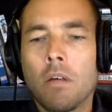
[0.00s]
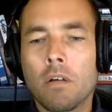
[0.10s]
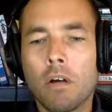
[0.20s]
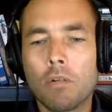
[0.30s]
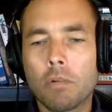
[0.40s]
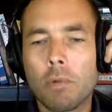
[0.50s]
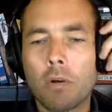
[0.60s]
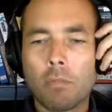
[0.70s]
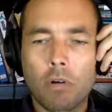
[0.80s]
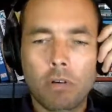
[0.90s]
Coach Mac
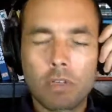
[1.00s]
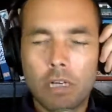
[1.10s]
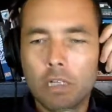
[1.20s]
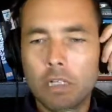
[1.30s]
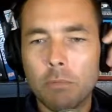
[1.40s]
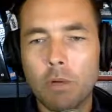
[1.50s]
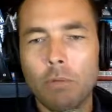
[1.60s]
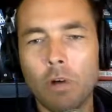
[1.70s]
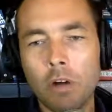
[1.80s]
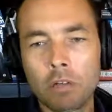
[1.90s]
McCarthy at Gmail.
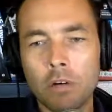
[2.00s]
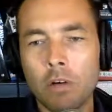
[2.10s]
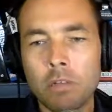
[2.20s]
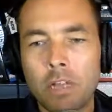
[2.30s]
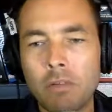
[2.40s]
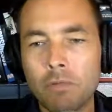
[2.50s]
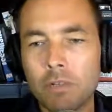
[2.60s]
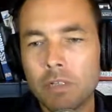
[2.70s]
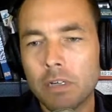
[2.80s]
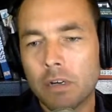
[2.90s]
Rockstar,
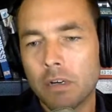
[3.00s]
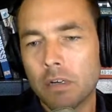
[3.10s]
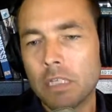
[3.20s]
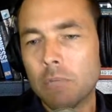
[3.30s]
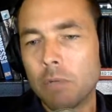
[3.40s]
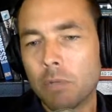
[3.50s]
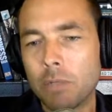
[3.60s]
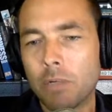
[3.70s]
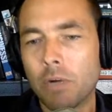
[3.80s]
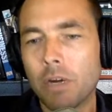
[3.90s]
definitely email me
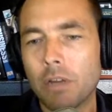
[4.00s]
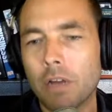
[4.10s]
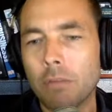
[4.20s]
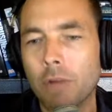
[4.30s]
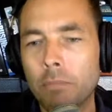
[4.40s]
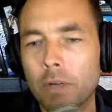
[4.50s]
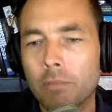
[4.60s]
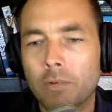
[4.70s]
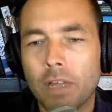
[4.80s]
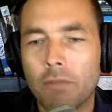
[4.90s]
directly. I'd be up
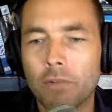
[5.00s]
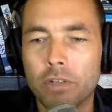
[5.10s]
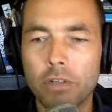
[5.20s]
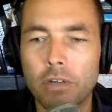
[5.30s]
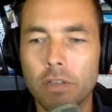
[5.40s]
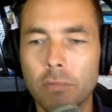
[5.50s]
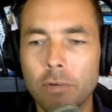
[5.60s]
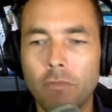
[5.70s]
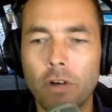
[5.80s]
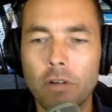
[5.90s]
for that for sure. That'd be
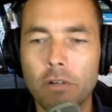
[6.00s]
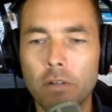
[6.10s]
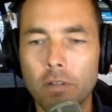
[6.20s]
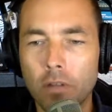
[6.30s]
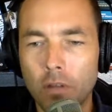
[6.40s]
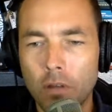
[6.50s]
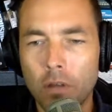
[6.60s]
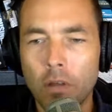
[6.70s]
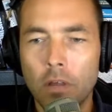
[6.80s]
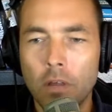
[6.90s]
fun.
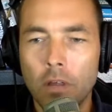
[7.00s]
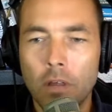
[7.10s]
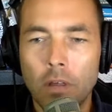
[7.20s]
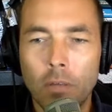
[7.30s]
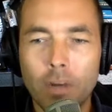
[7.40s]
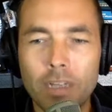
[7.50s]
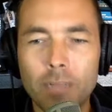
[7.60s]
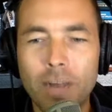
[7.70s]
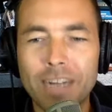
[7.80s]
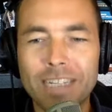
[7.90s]
Why does
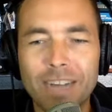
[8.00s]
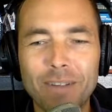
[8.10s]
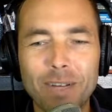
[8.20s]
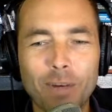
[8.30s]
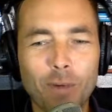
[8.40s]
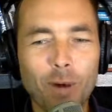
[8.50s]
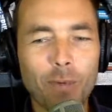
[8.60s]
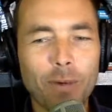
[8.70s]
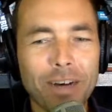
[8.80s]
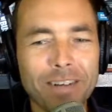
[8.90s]
Mac sound like a
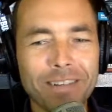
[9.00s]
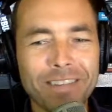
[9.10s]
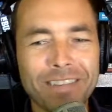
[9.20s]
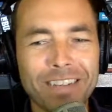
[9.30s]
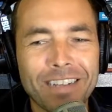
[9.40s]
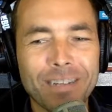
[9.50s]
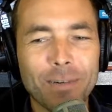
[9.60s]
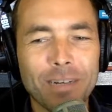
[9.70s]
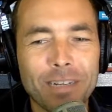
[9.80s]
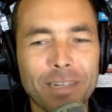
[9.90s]
robot? That
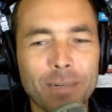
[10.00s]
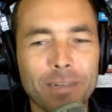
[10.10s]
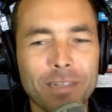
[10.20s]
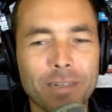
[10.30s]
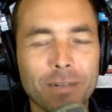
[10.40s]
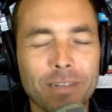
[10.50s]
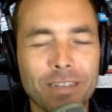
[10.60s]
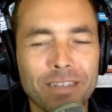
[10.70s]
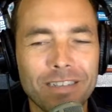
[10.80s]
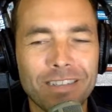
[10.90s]
story yesterday was interesting.